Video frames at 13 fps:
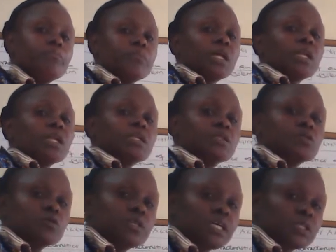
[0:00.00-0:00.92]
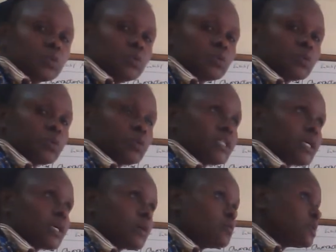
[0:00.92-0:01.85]
under the introduction to cost
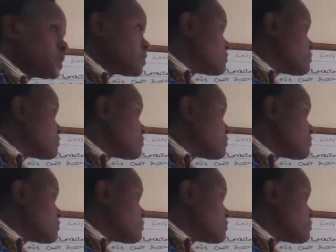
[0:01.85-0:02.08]
accounting,